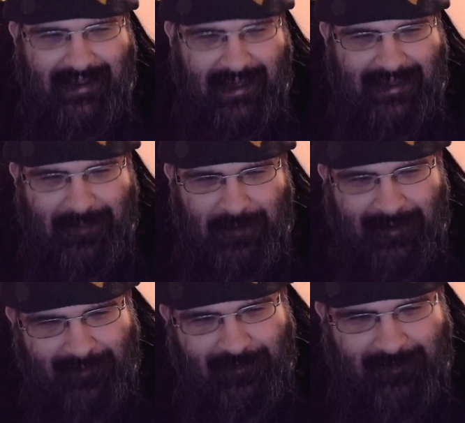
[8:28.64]
I guess I
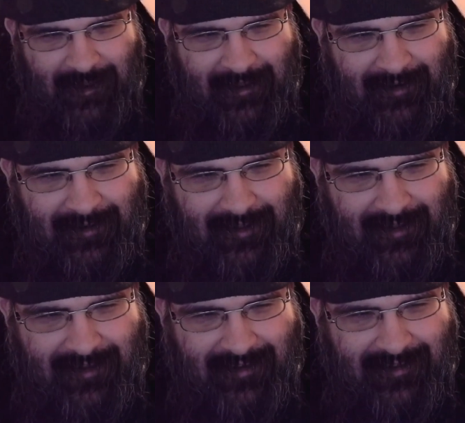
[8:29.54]
understand
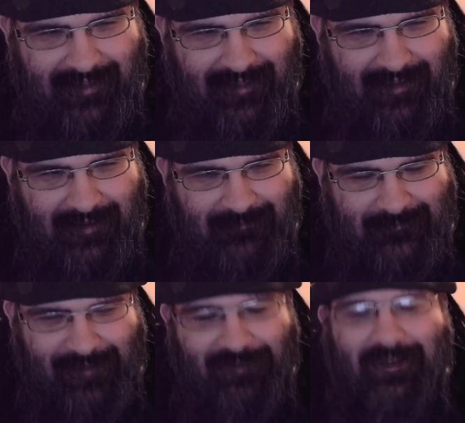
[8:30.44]
uh, the
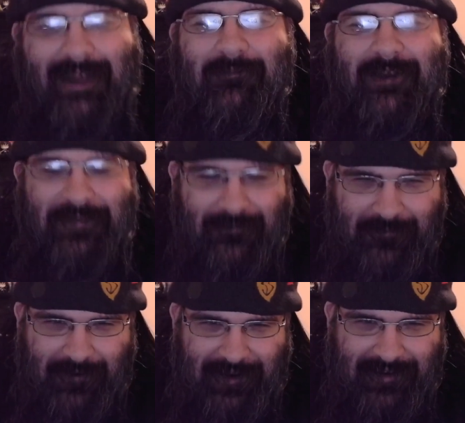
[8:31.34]
disclaimer at the
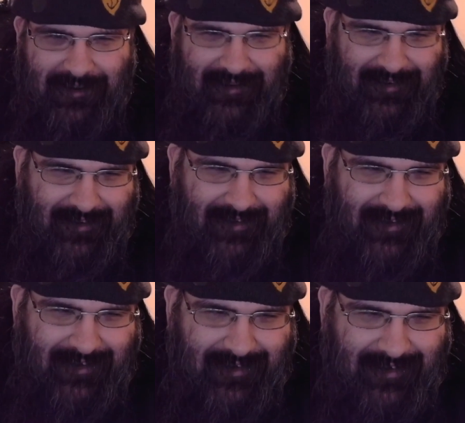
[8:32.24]
front,
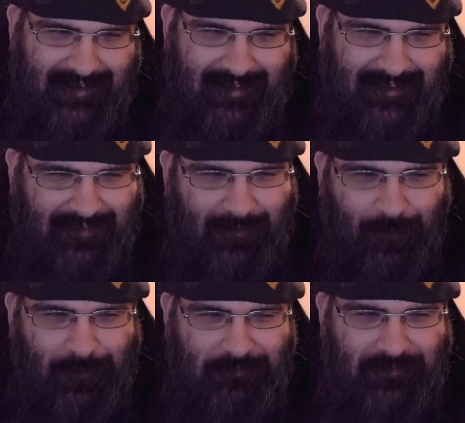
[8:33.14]
like the
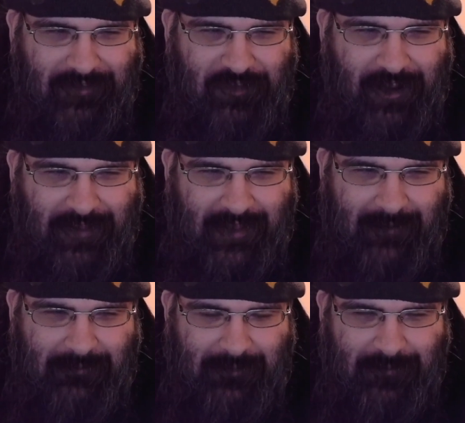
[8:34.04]
whole sock thing. I
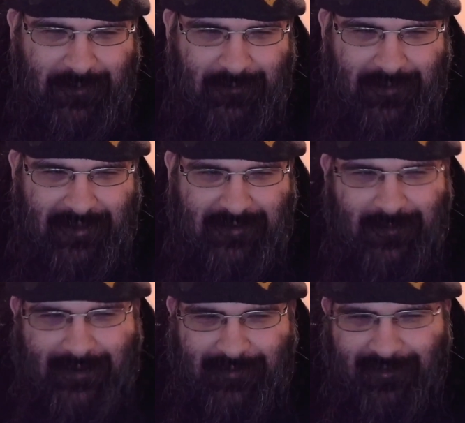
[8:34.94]
mean, people who really do have those